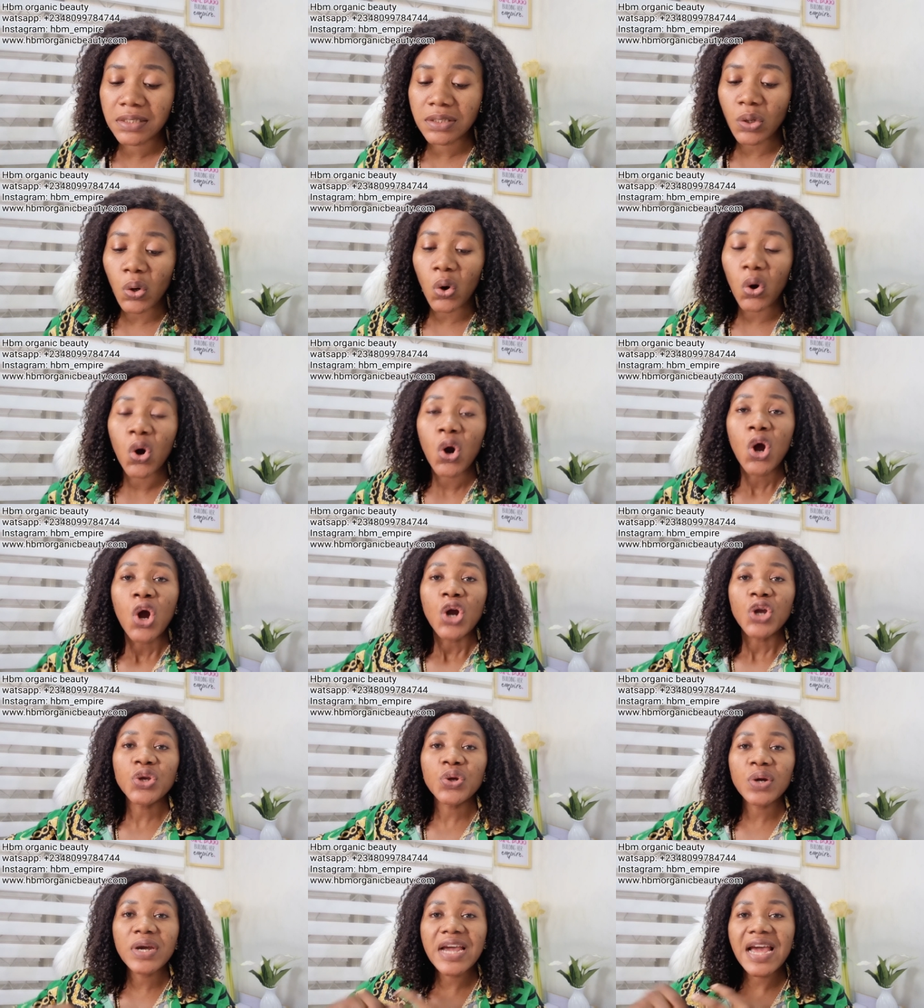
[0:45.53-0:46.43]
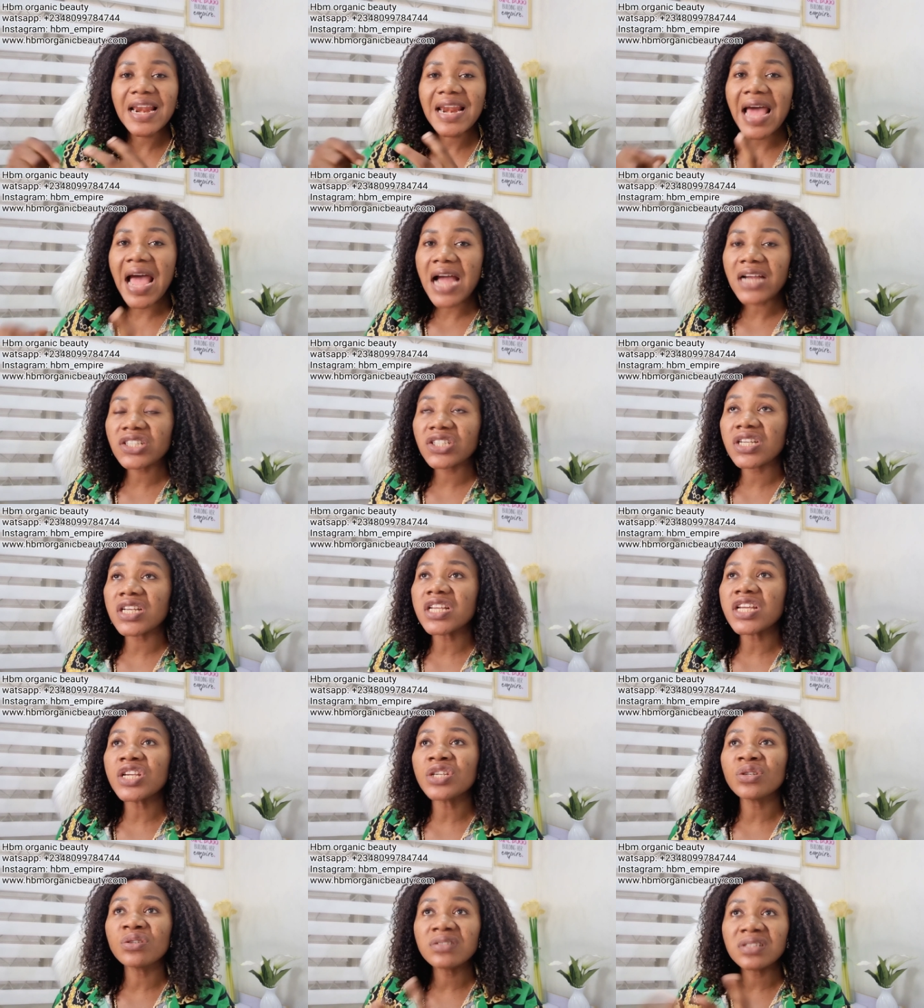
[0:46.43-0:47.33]
So you can
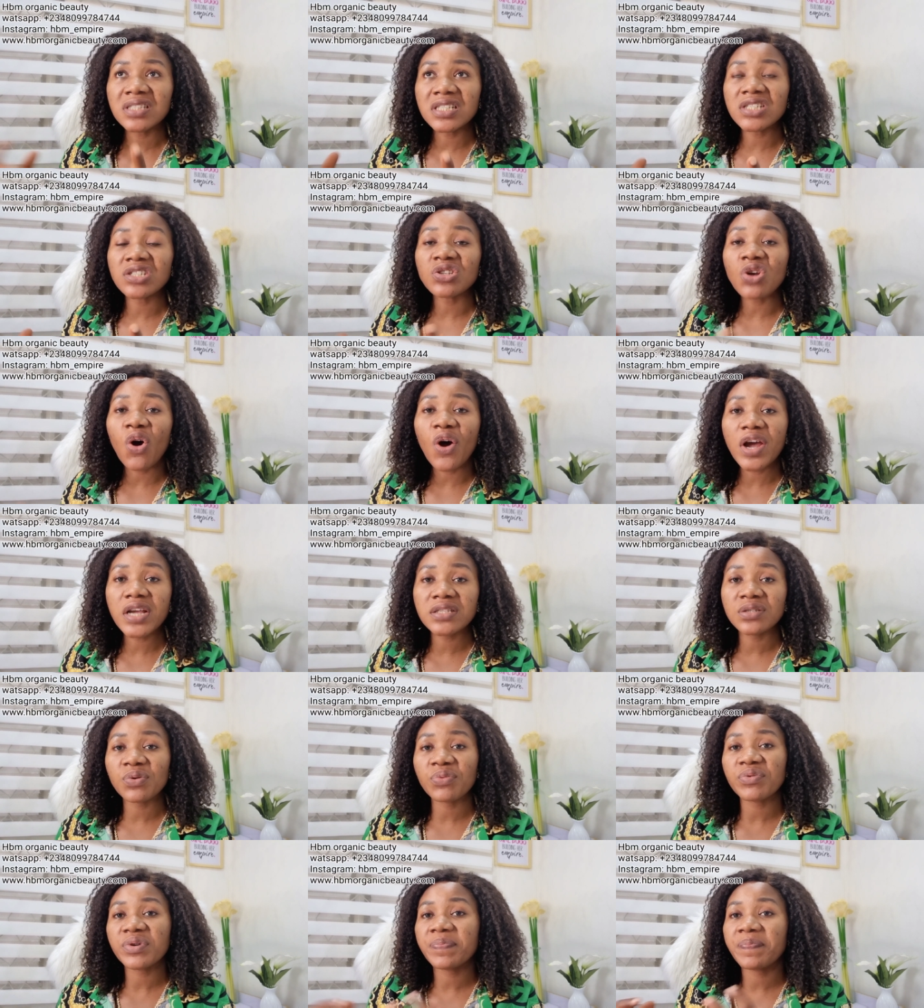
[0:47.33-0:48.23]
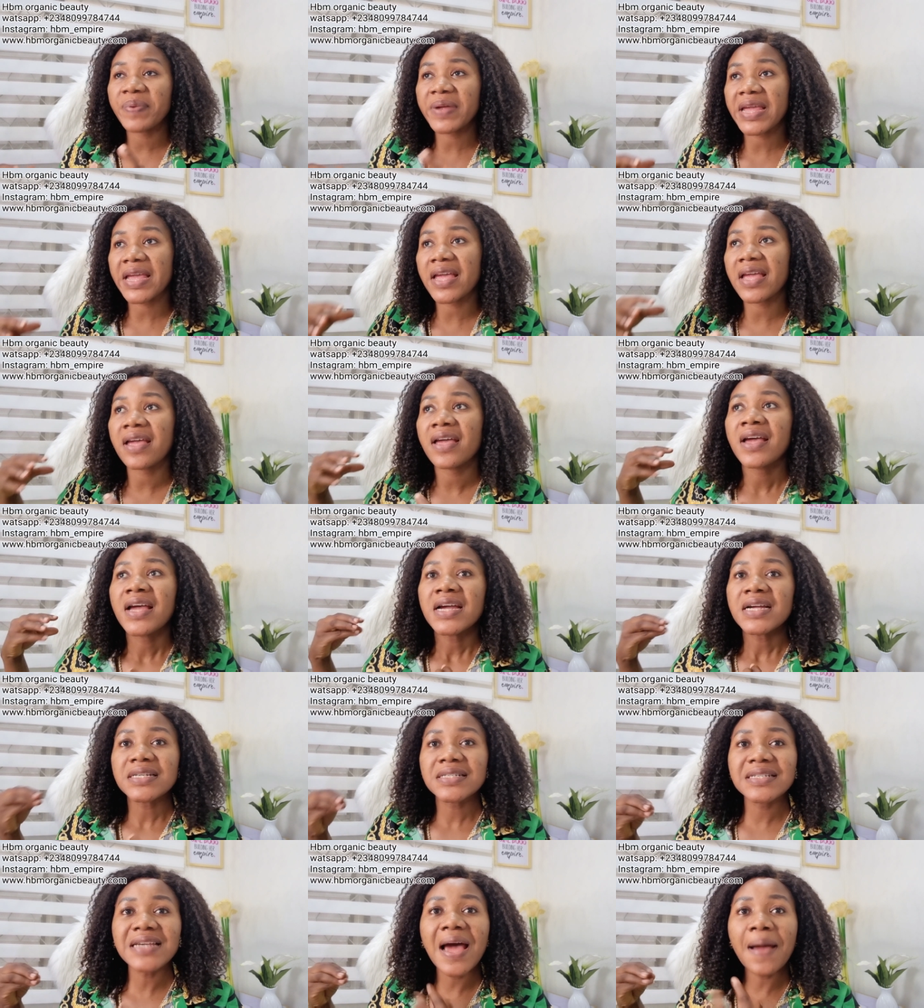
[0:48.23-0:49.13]
actually use this oil to repair
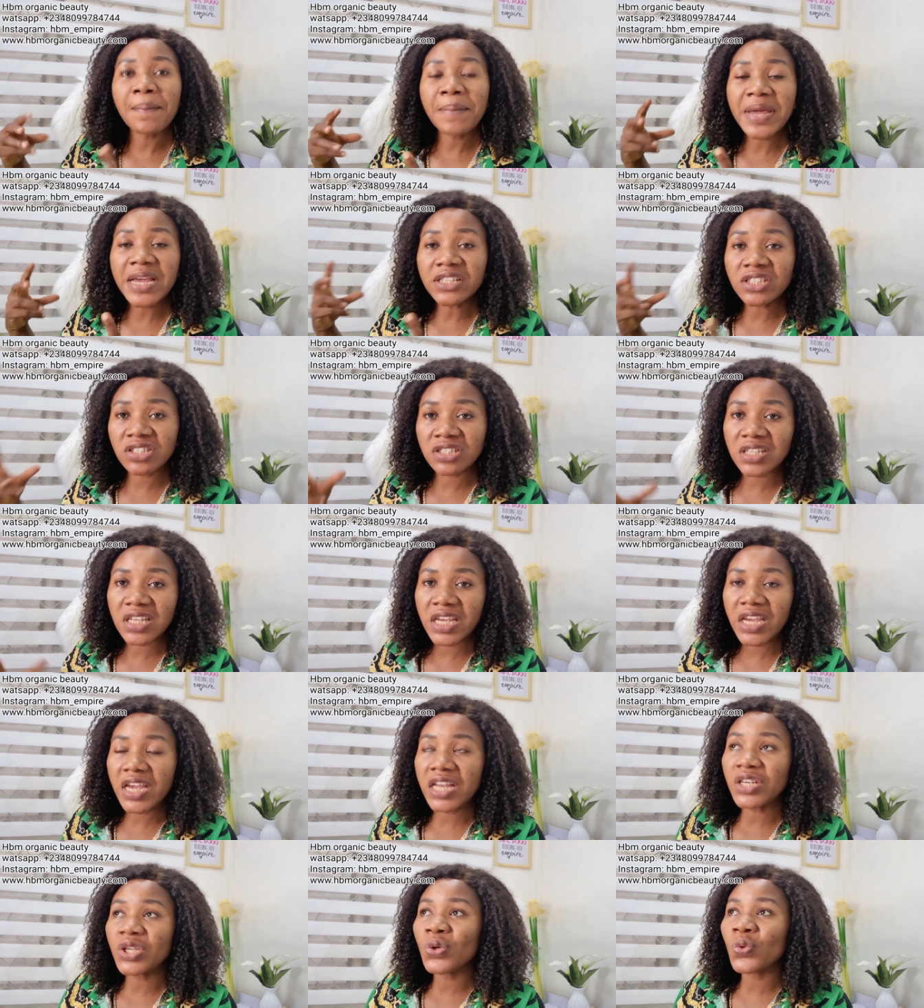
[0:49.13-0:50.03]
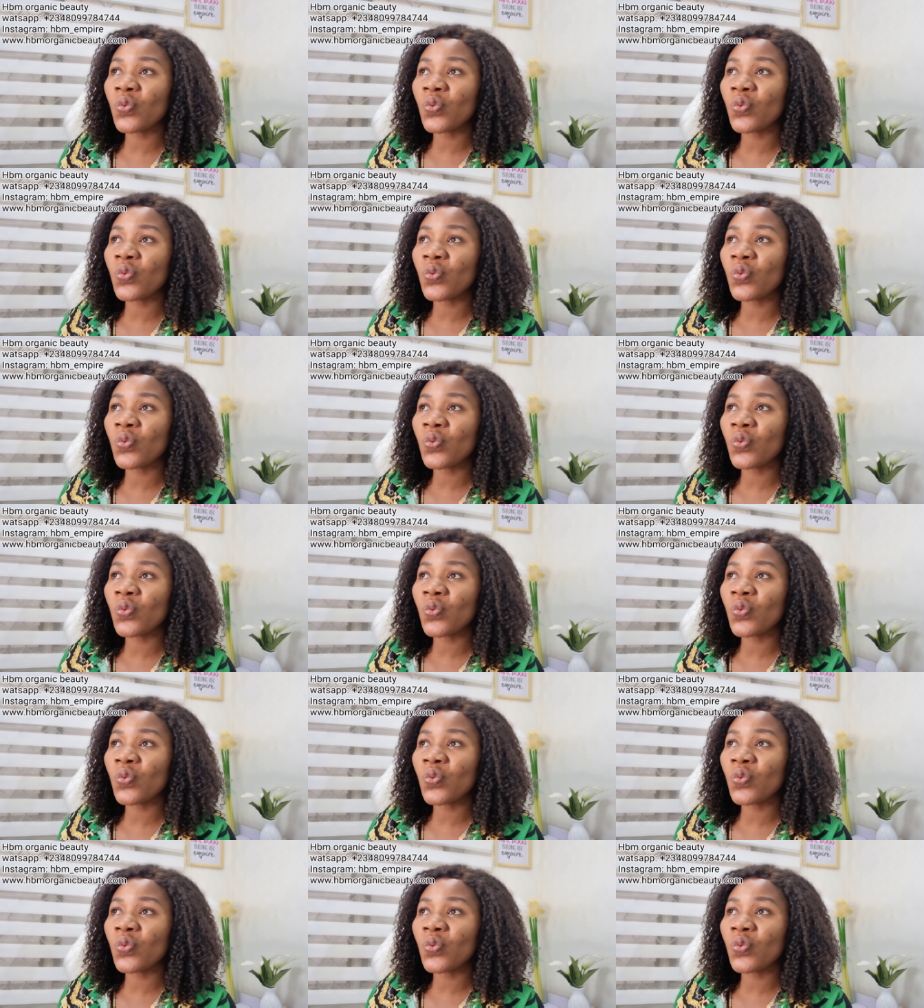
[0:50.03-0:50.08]
damaged skin.